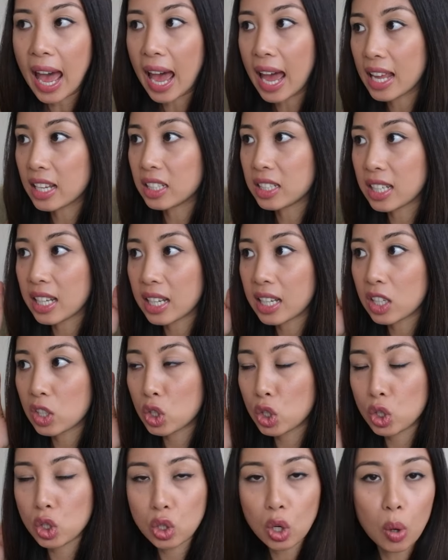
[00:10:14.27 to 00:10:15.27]
and
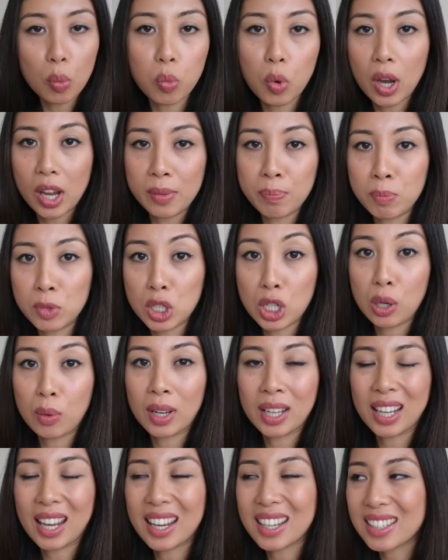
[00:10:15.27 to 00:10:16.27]
stop what I'm
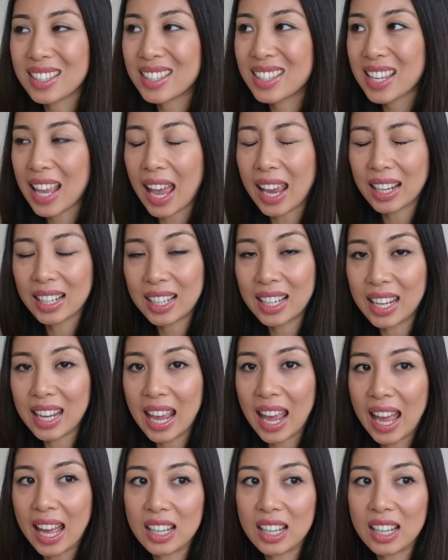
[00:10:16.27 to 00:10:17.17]
doing exactly